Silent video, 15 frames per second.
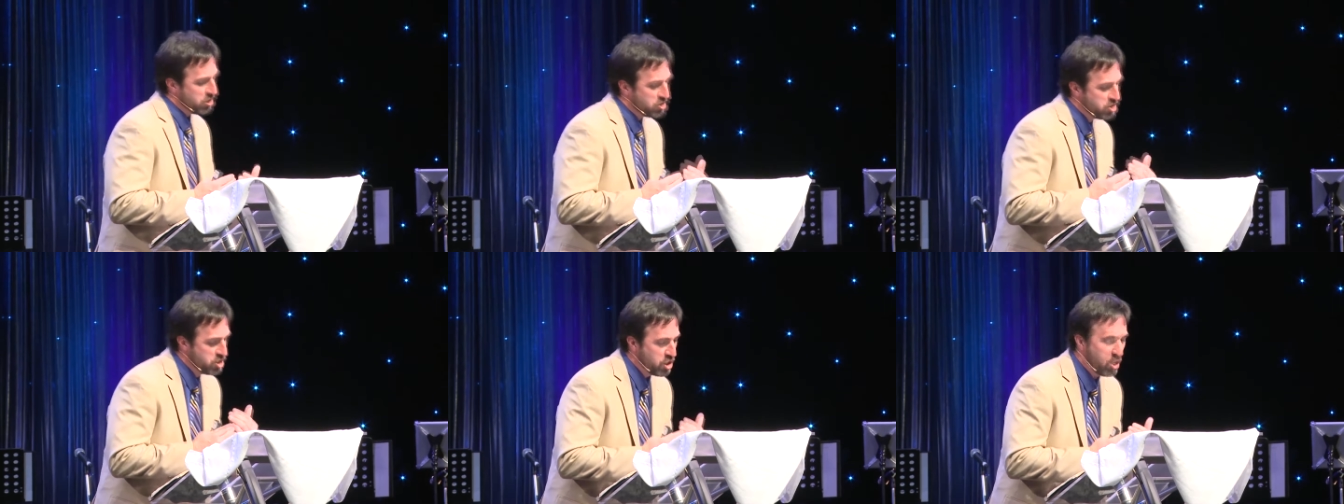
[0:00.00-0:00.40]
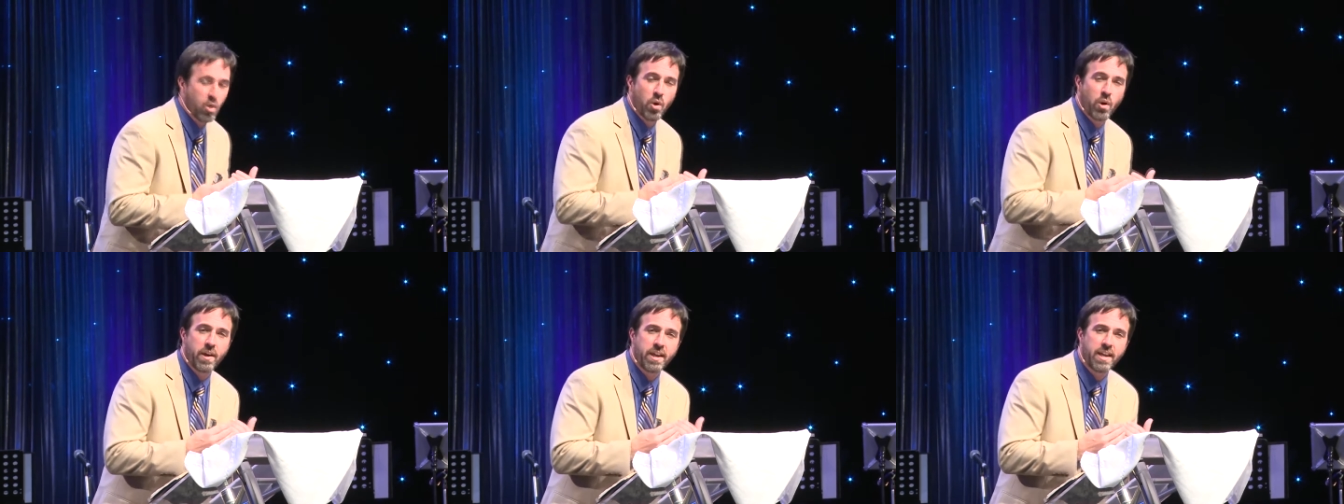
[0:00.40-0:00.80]

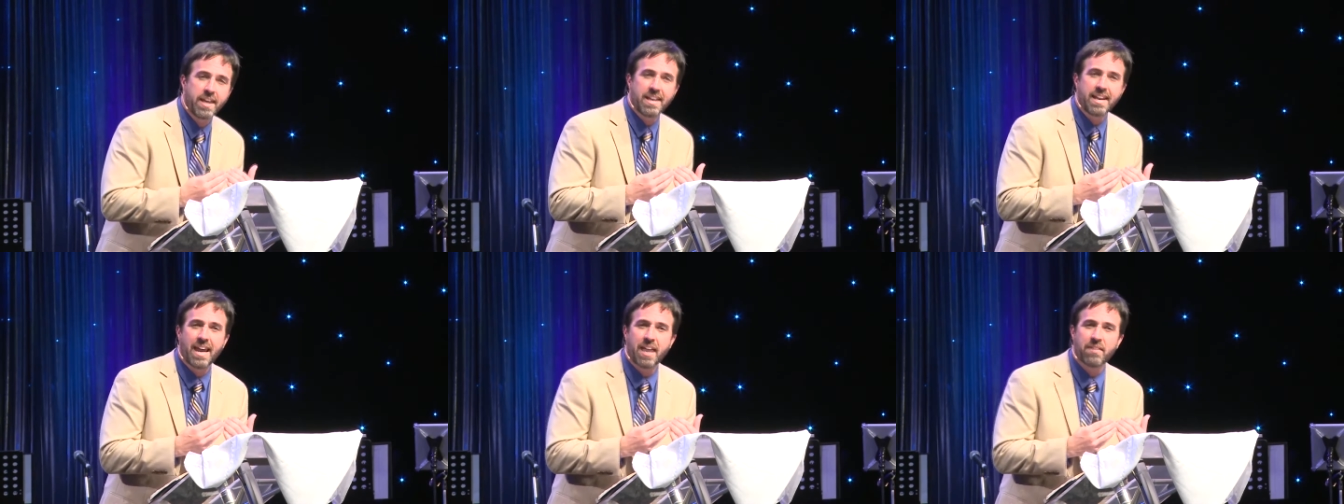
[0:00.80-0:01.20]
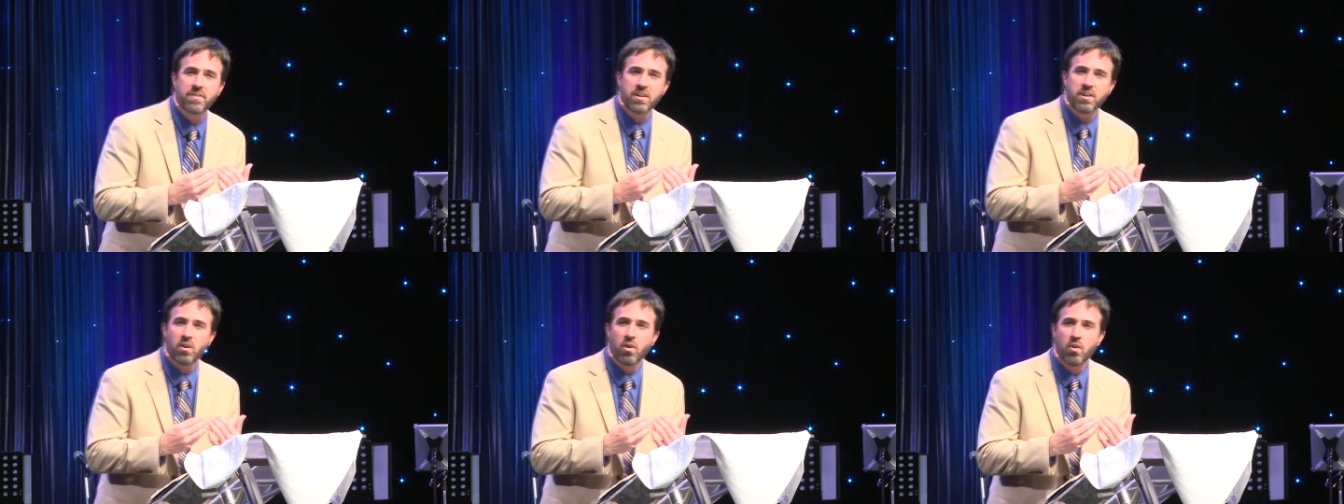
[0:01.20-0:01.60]
joy in
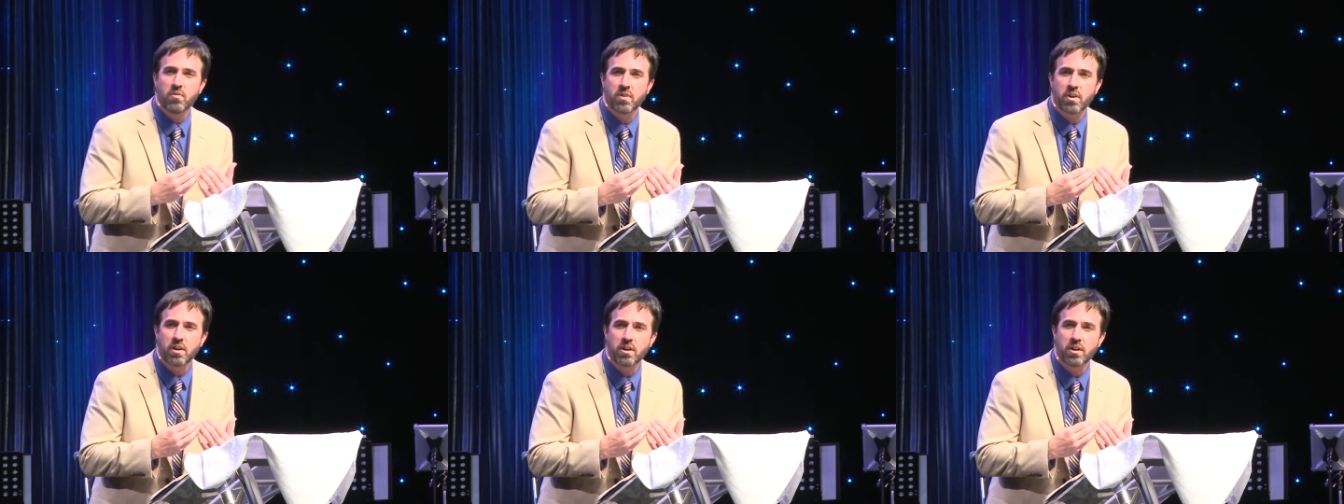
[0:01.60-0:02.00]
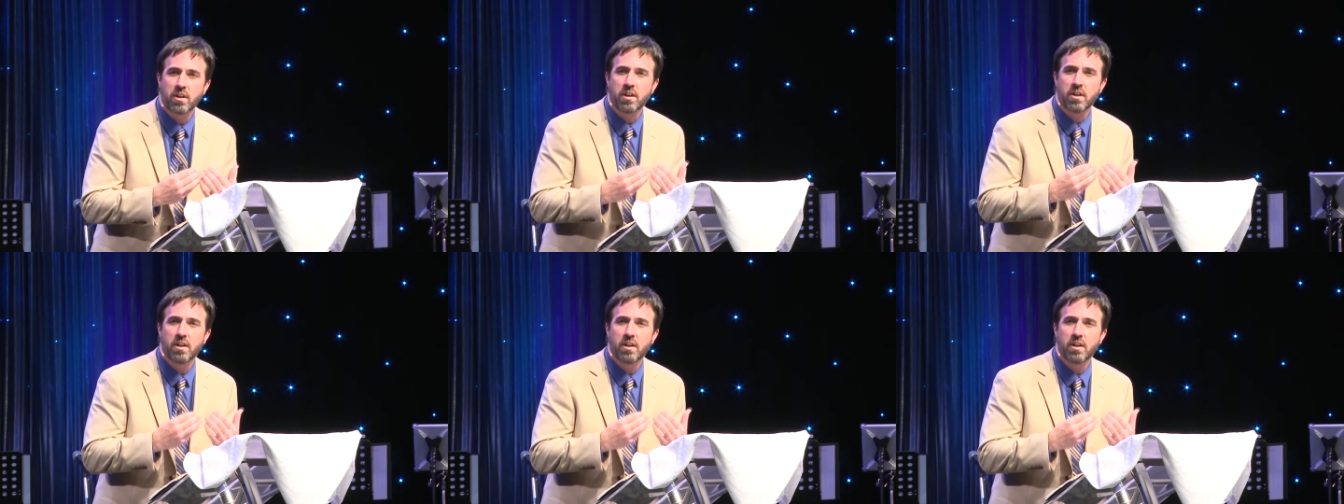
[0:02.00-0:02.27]
heaven over